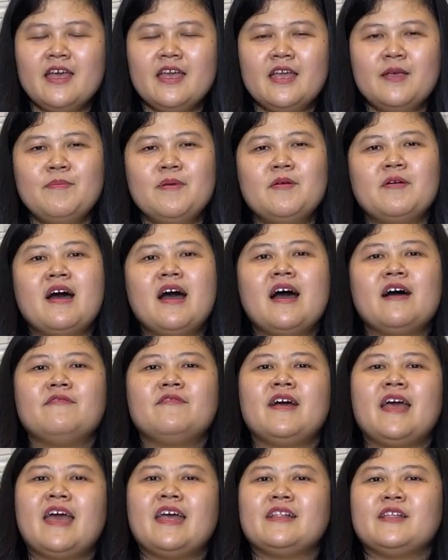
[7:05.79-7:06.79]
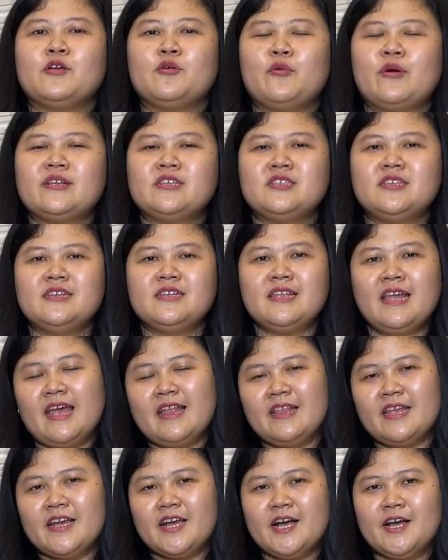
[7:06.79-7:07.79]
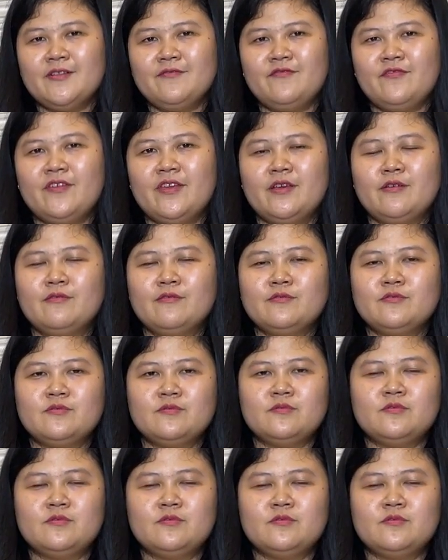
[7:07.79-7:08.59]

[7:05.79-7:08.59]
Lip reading: If you have any question, any confused,